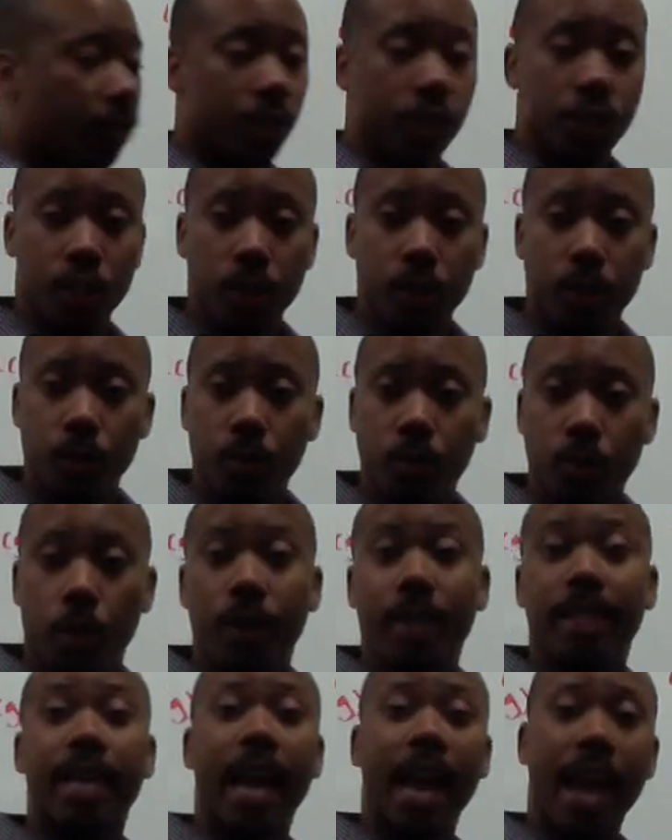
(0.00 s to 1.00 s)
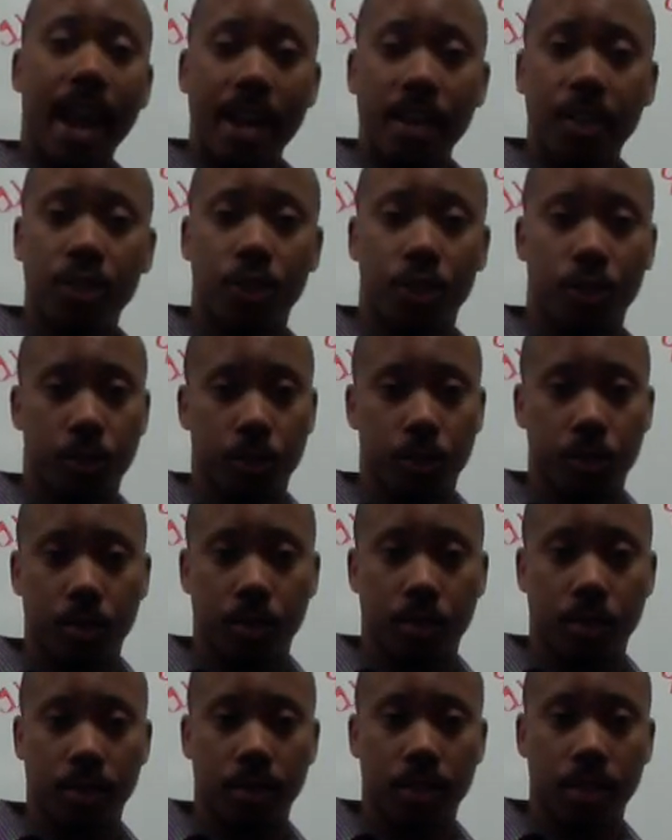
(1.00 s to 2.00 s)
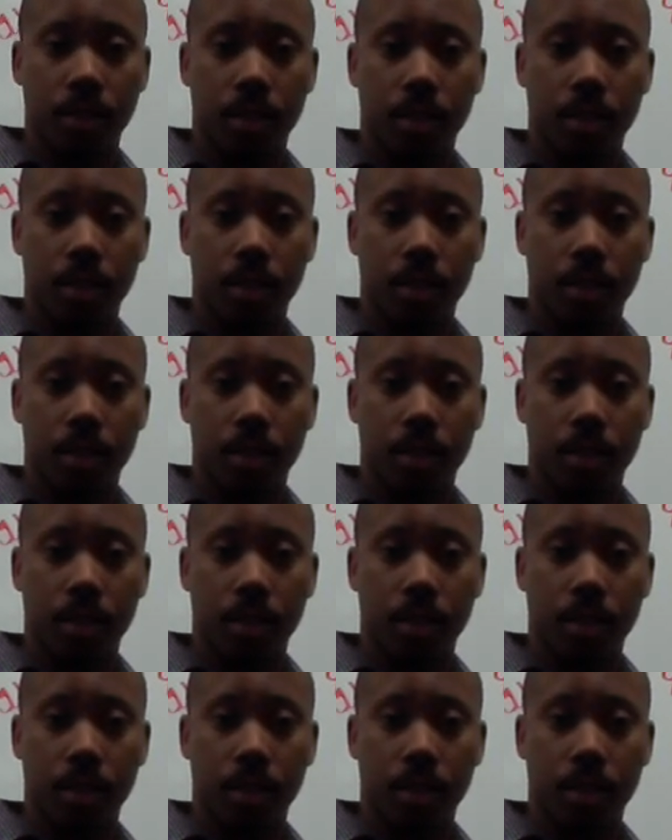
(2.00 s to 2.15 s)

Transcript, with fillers: to use, or we can use,